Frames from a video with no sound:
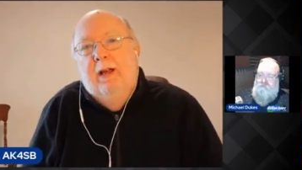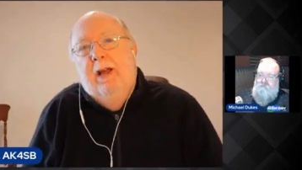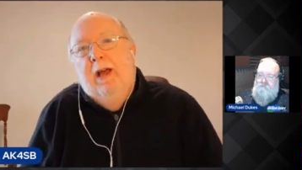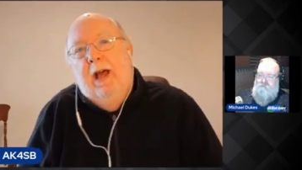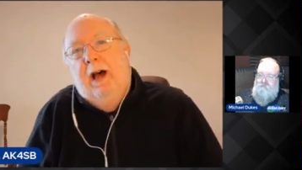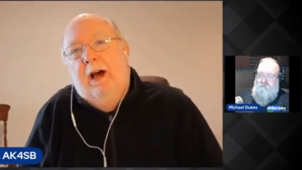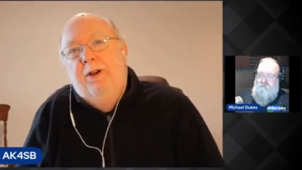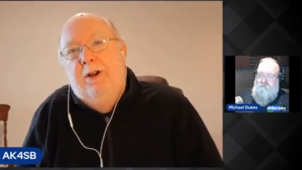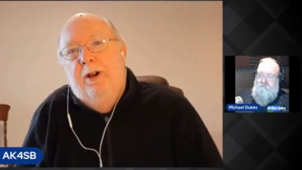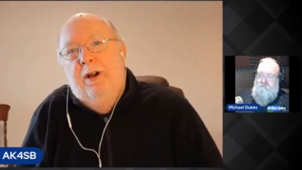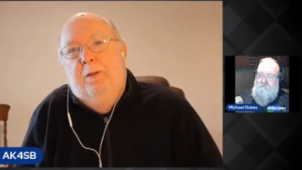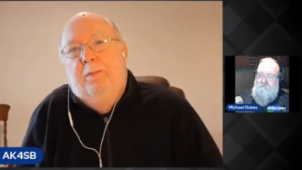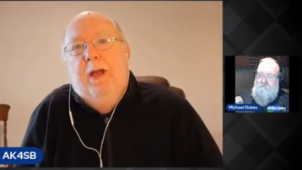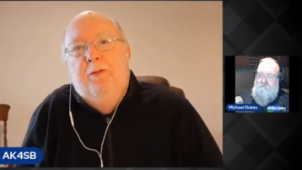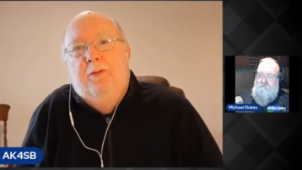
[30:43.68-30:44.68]
how you're
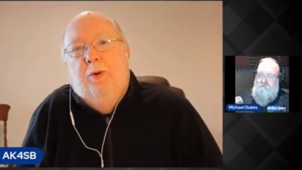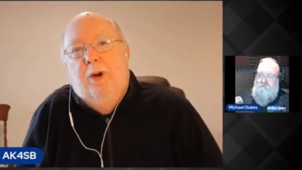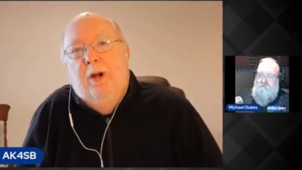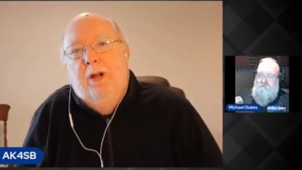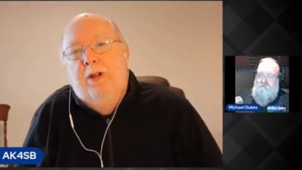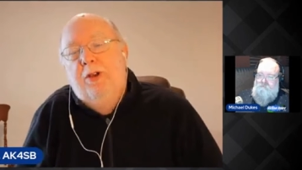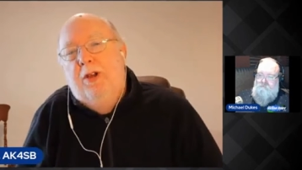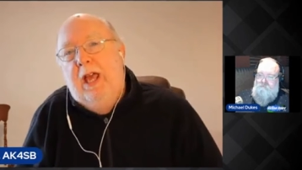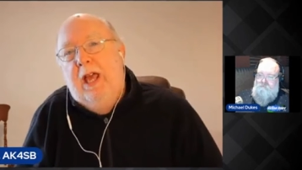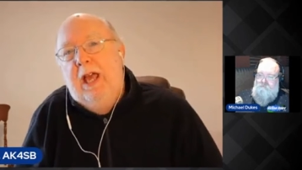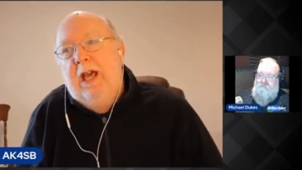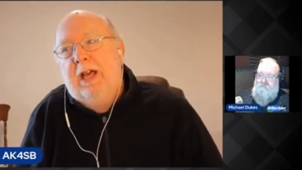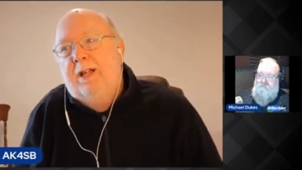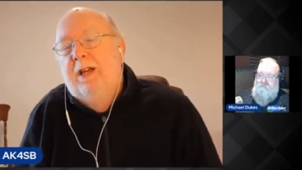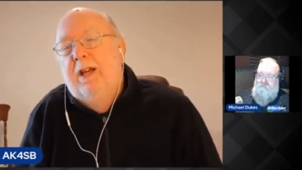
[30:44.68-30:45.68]
going to pay for it. You
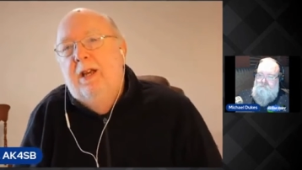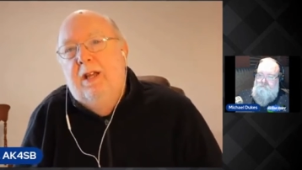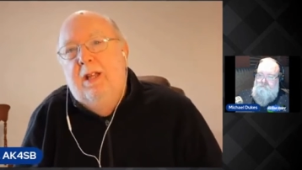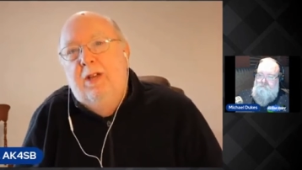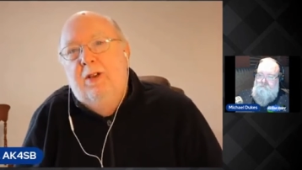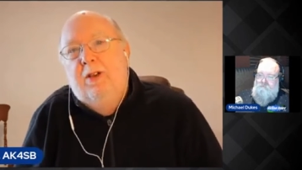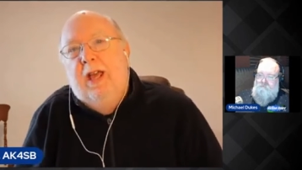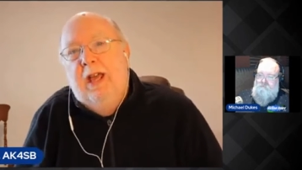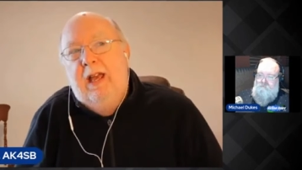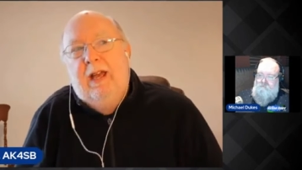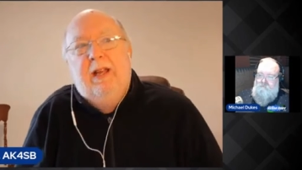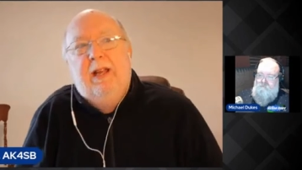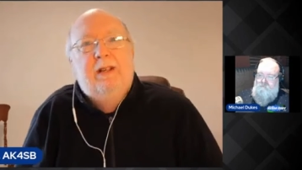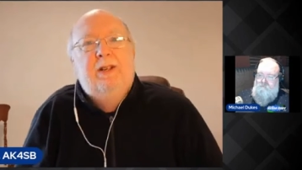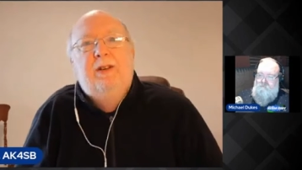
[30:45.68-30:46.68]
can't, you
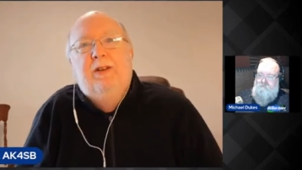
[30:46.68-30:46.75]
can't,